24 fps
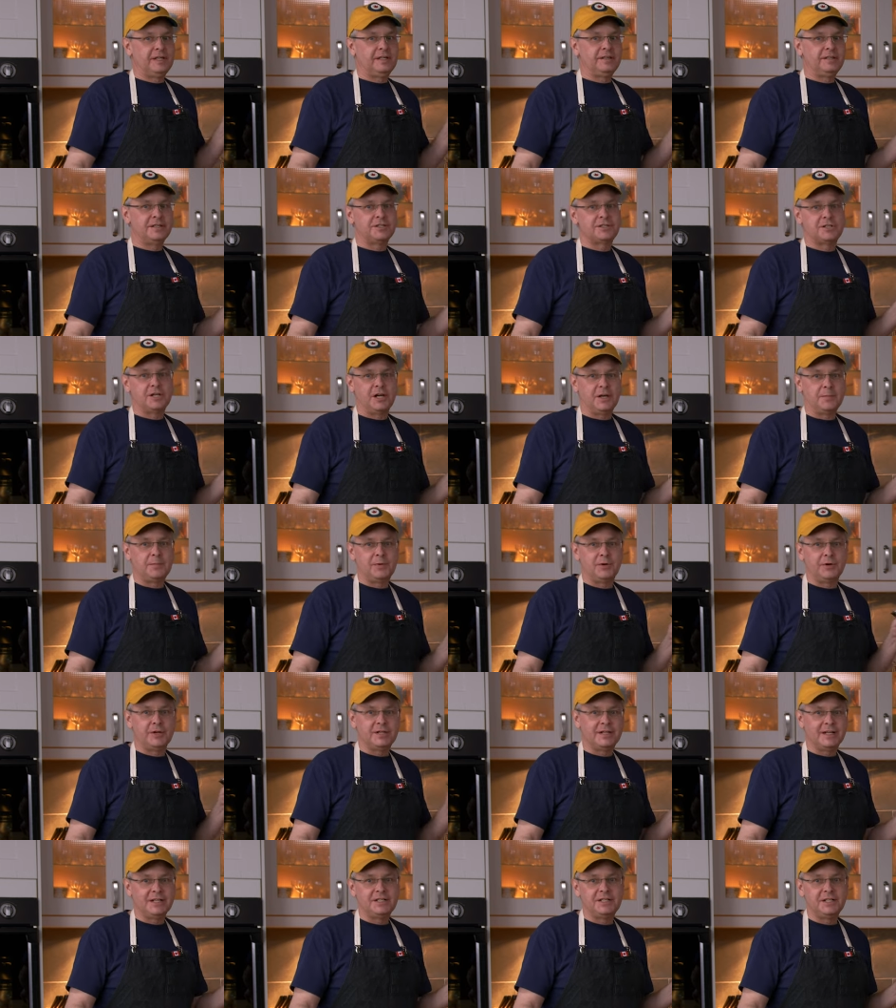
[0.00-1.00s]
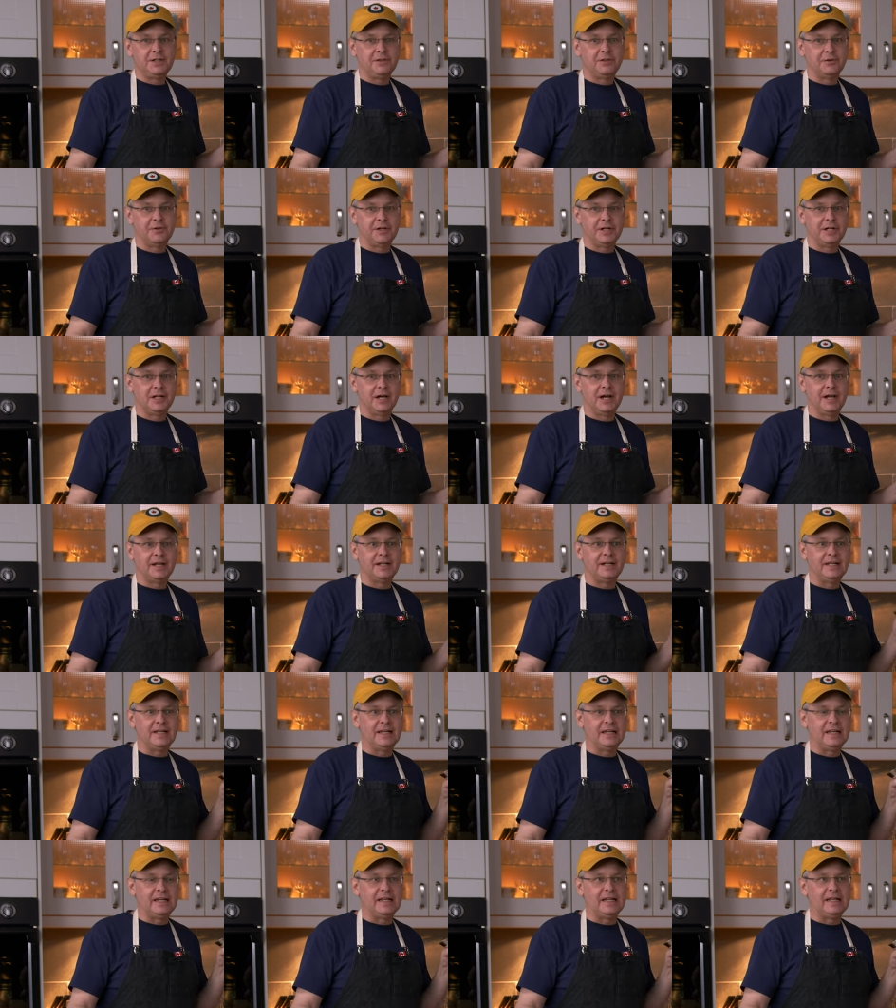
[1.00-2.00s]
in this time period, nineteen thirty-nine,
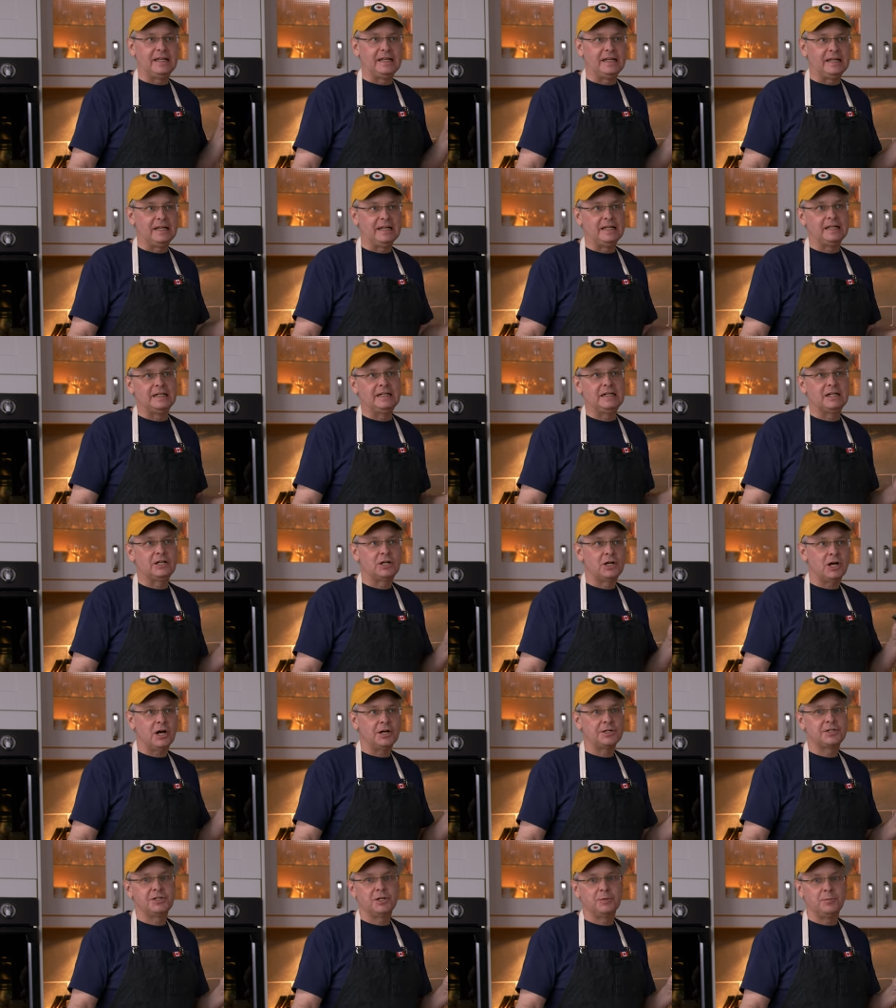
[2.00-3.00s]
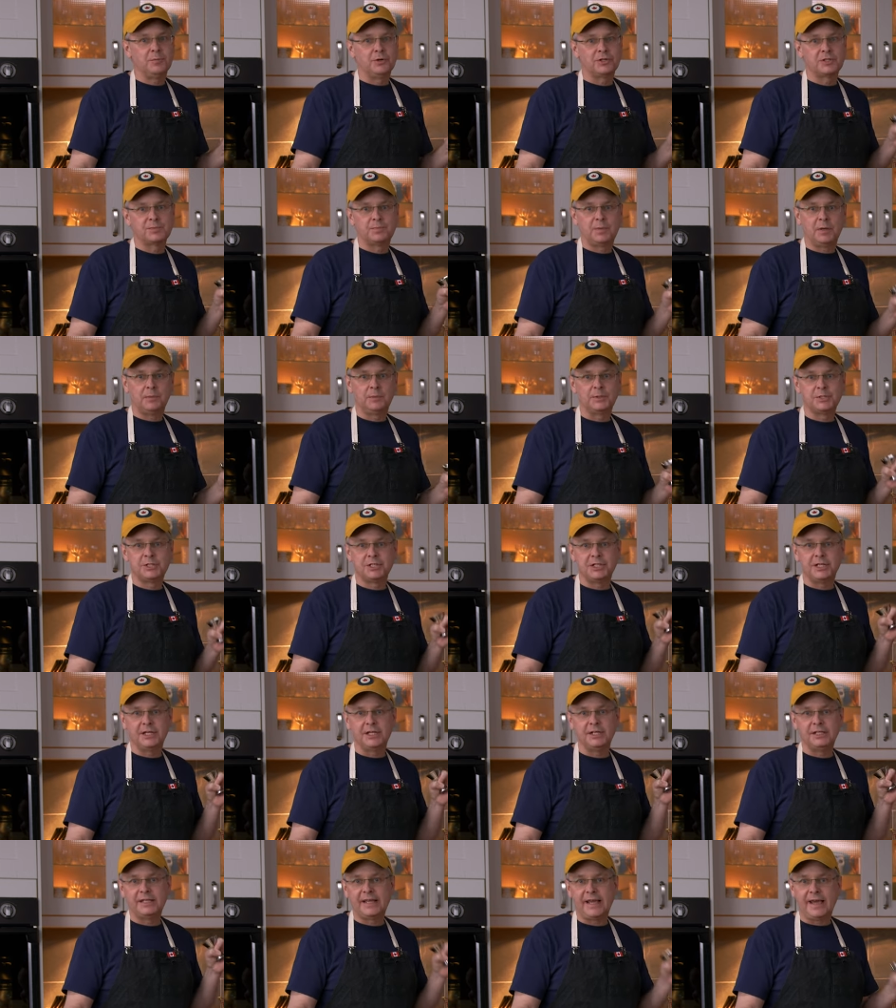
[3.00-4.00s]
in cocktail books published
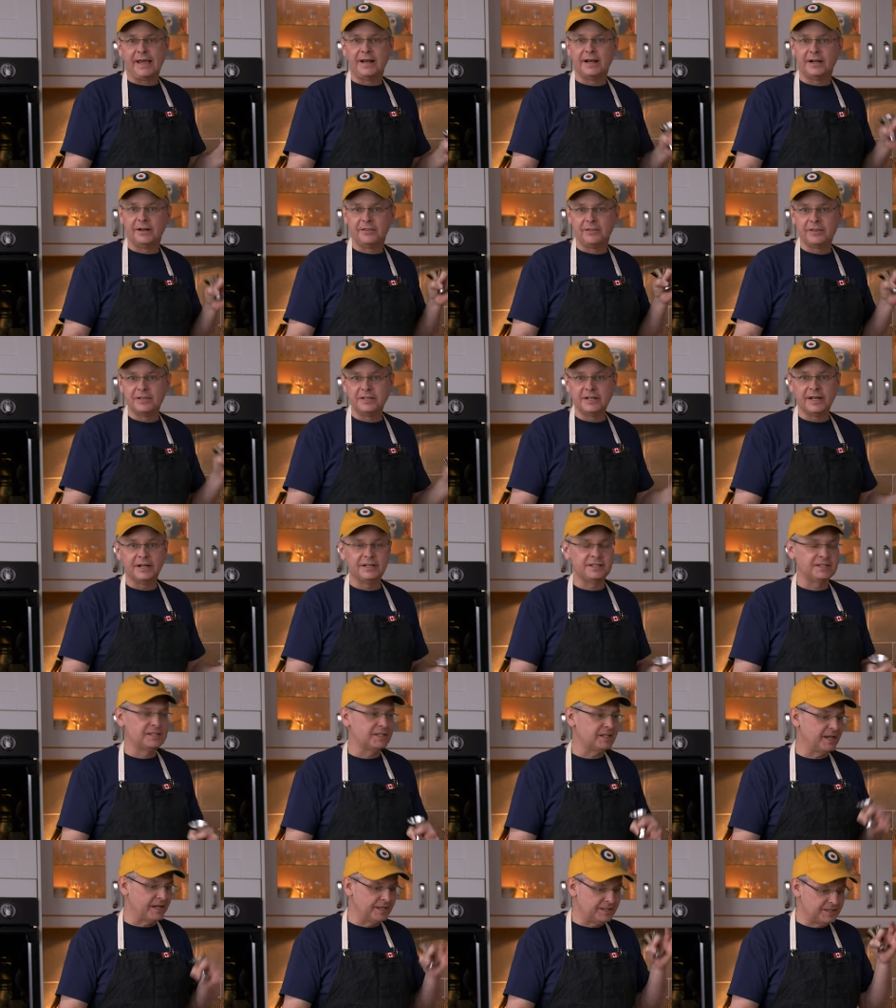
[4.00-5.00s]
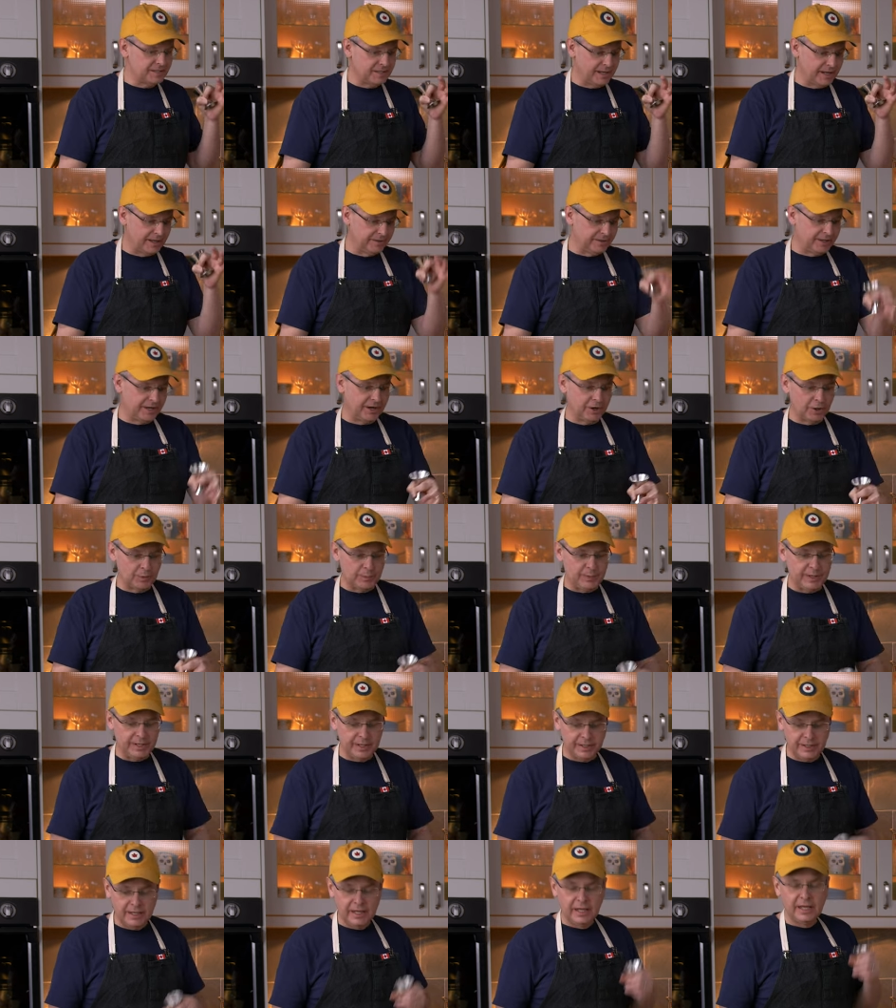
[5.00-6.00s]
in Canada, the United States, and the
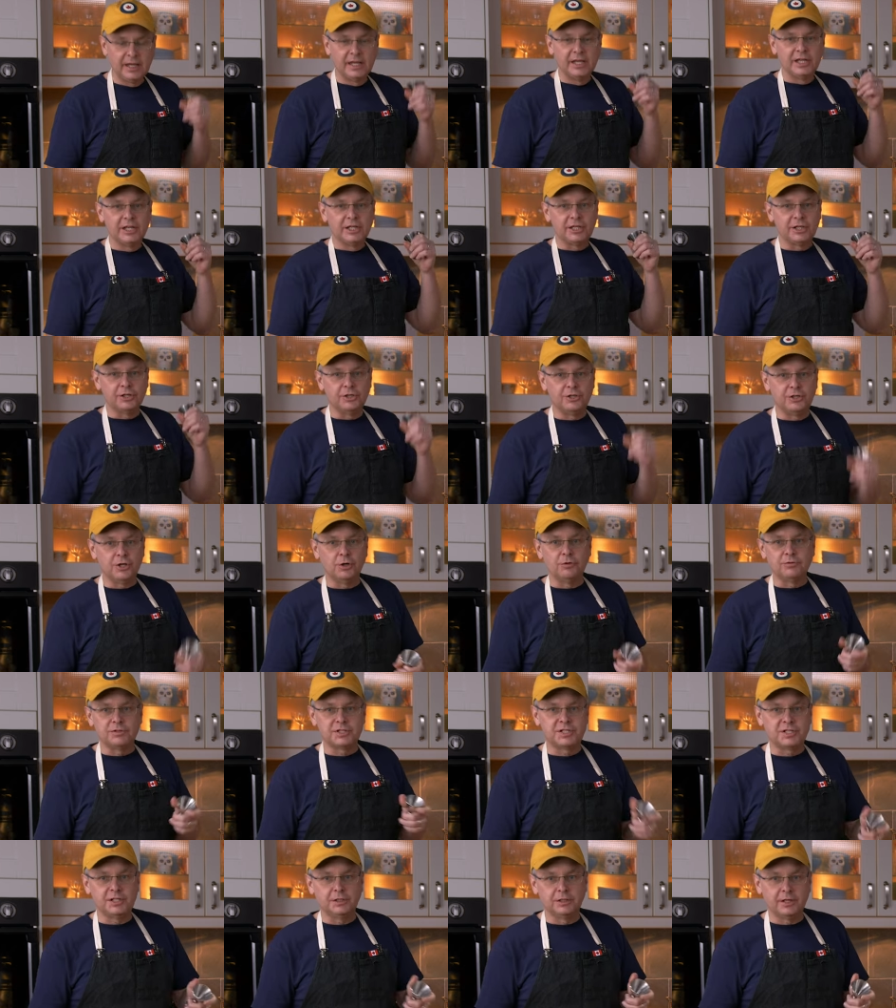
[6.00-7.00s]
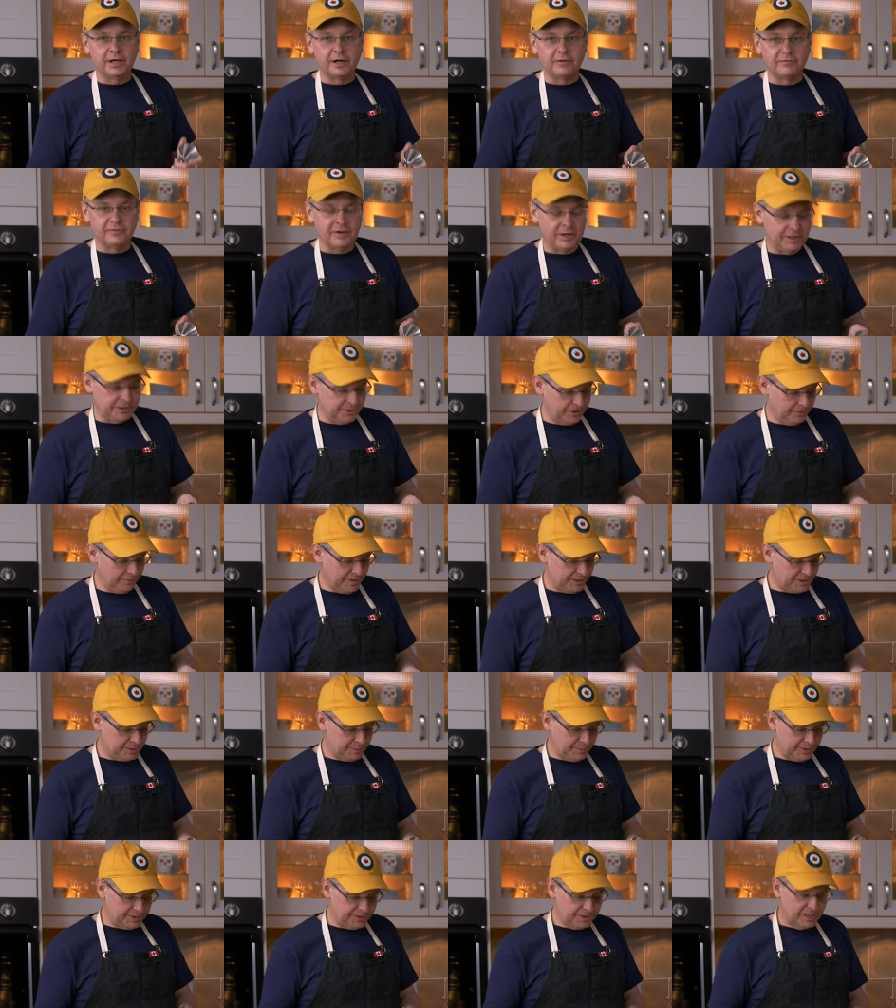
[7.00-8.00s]
Caribbean, you don't see a lot of vodka
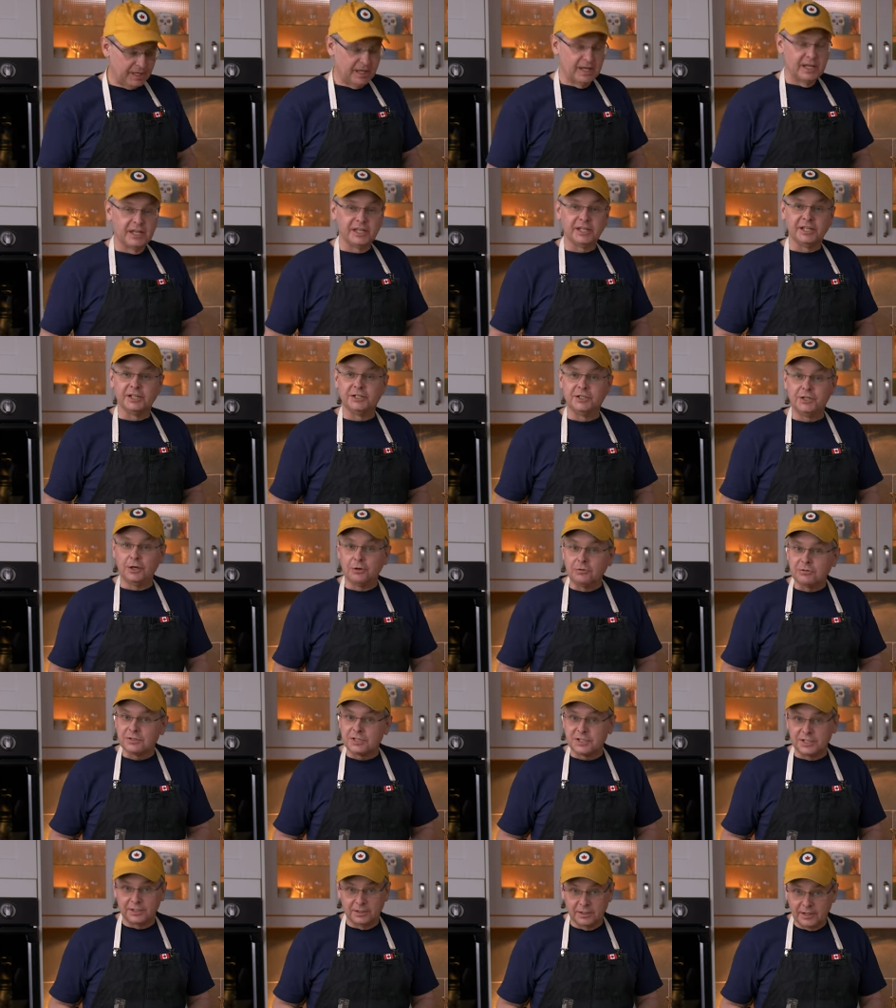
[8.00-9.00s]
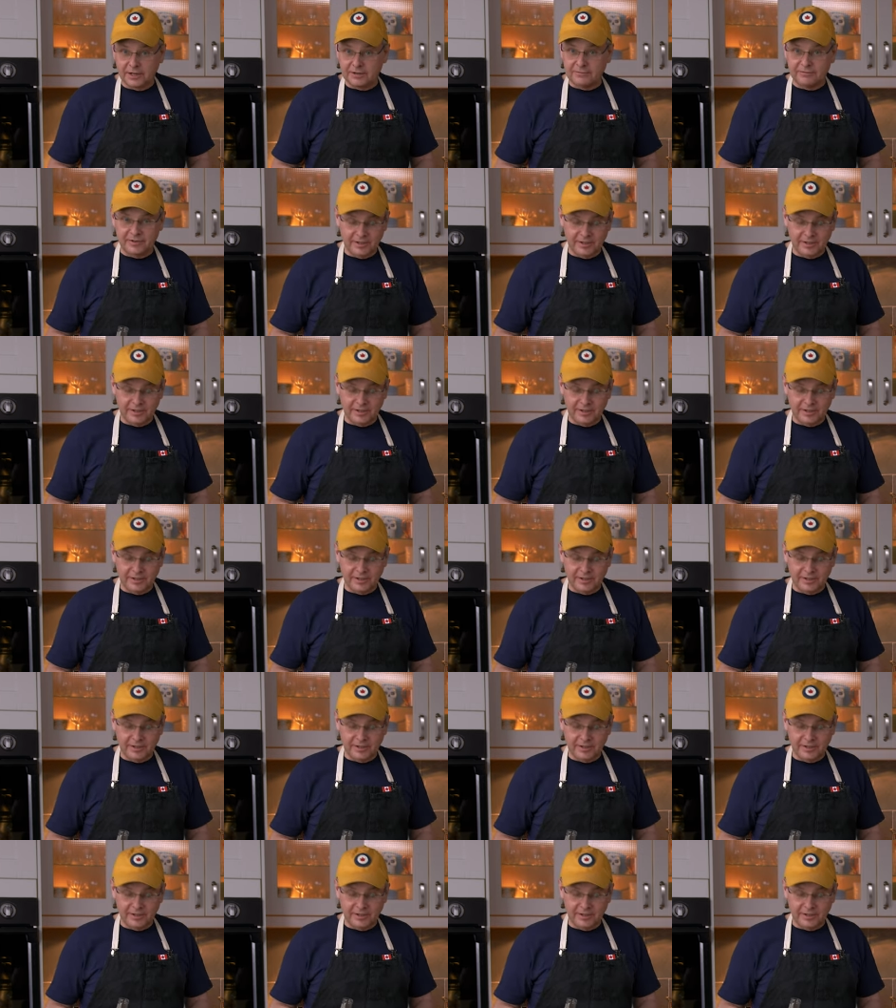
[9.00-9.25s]
recipes. You don't see a lot of